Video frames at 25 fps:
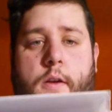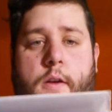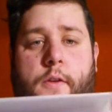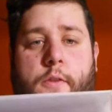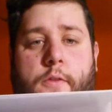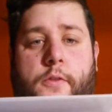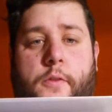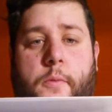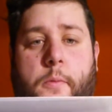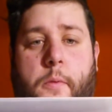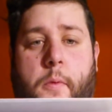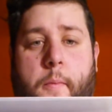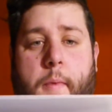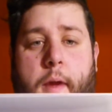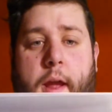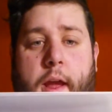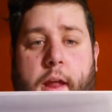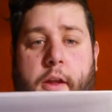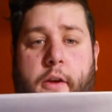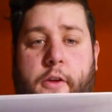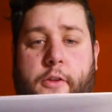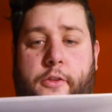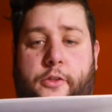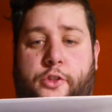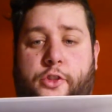Superman
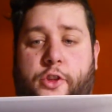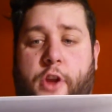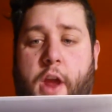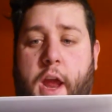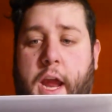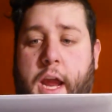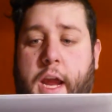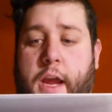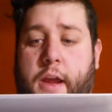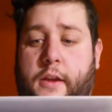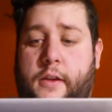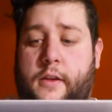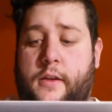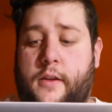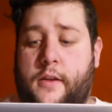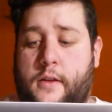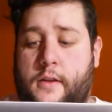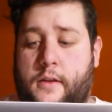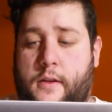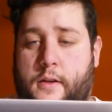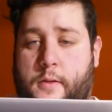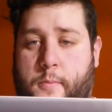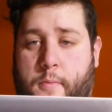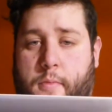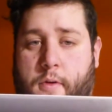Unchained
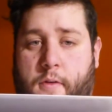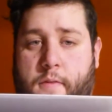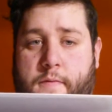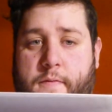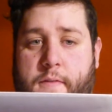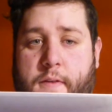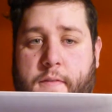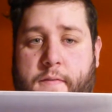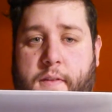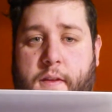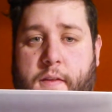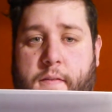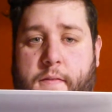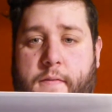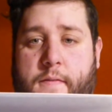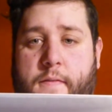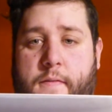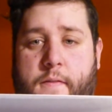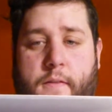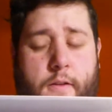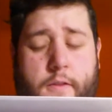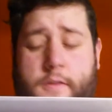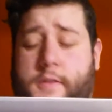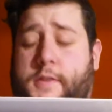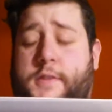number
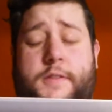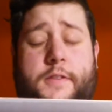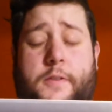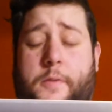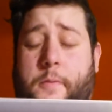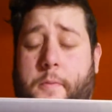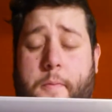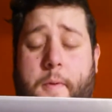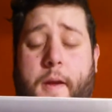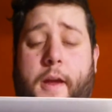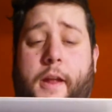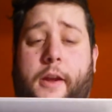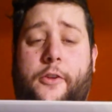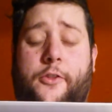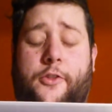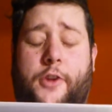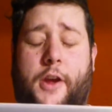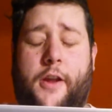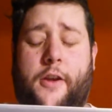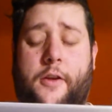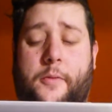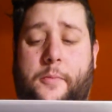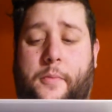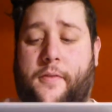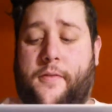
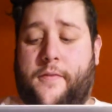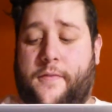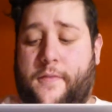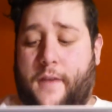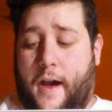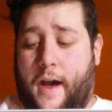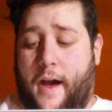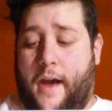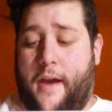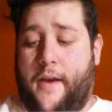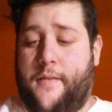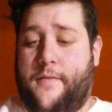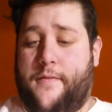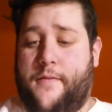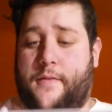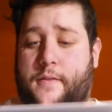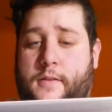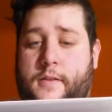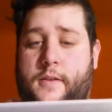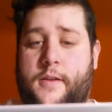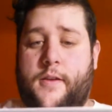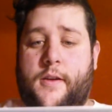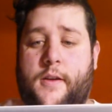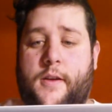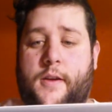
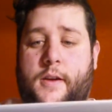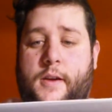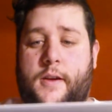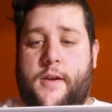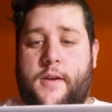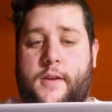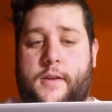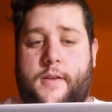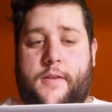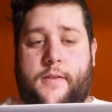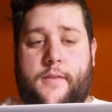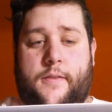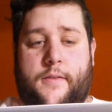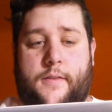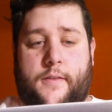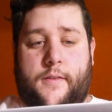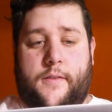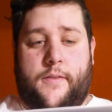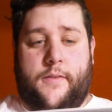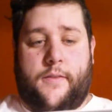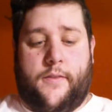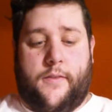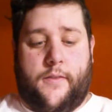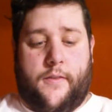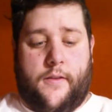5.
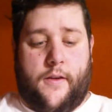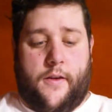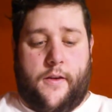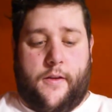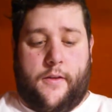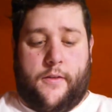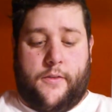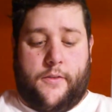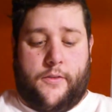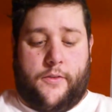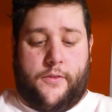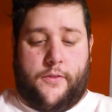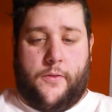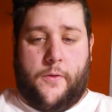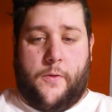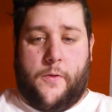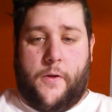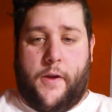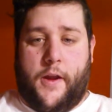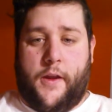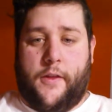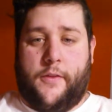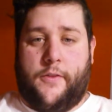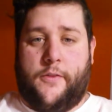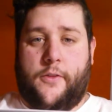This
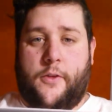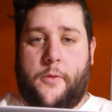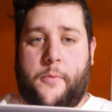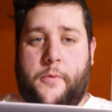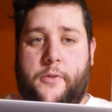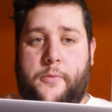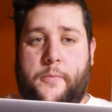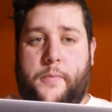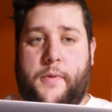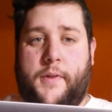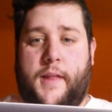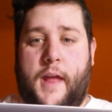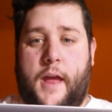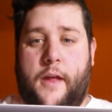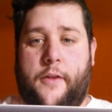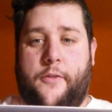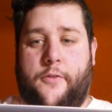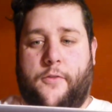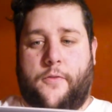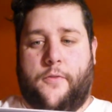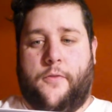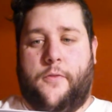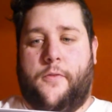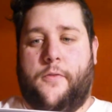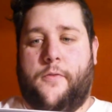story had so much
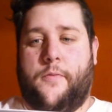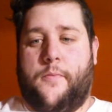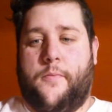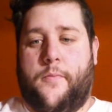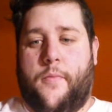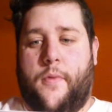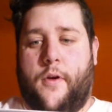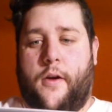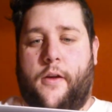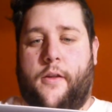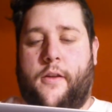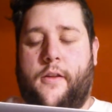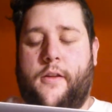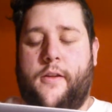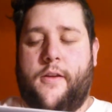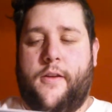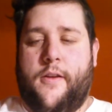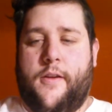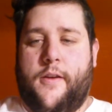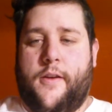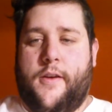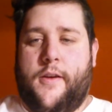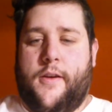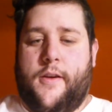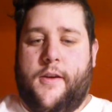potential, but
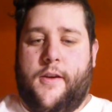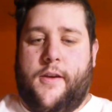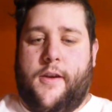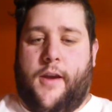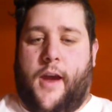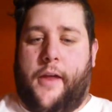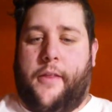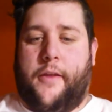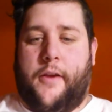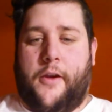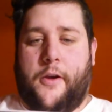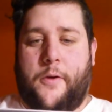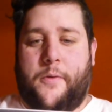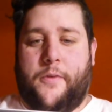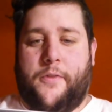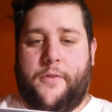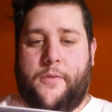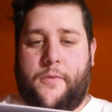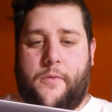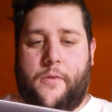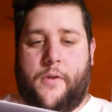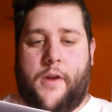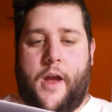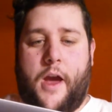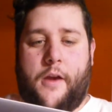I think it was
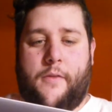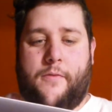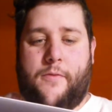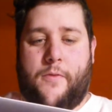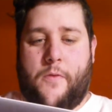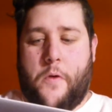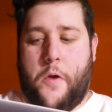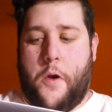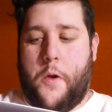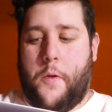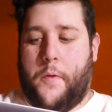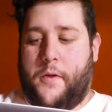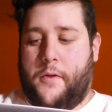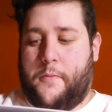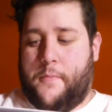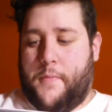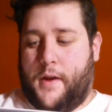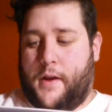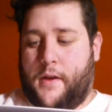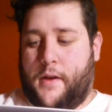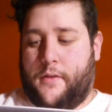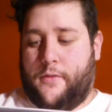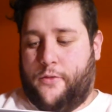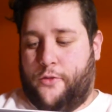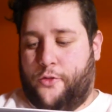kind of ruined
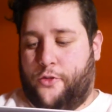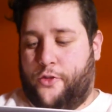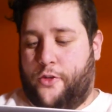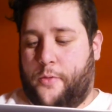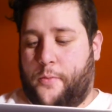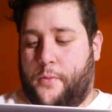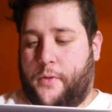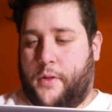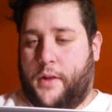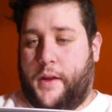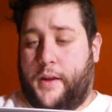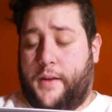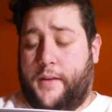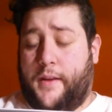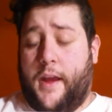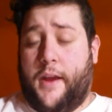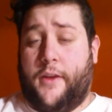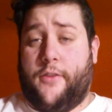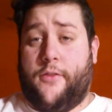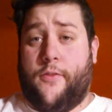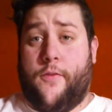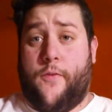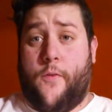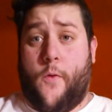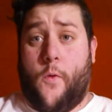because Jim Lee
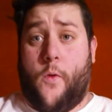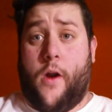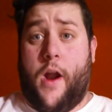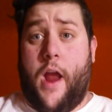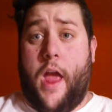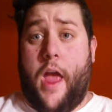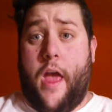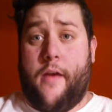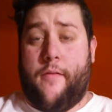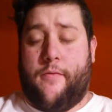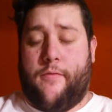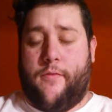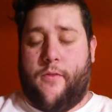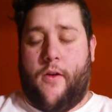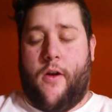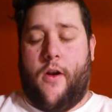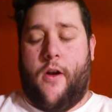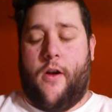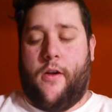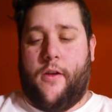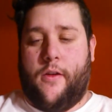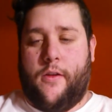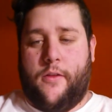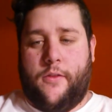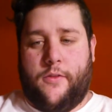takes
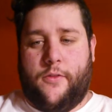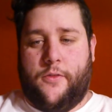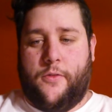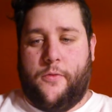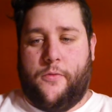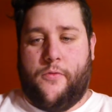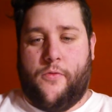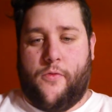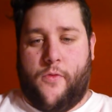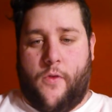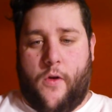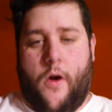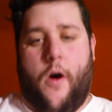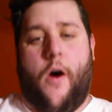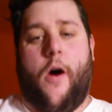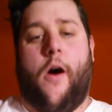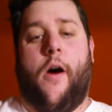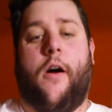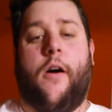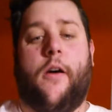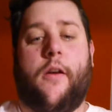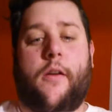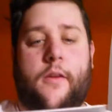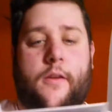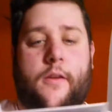forever to draw.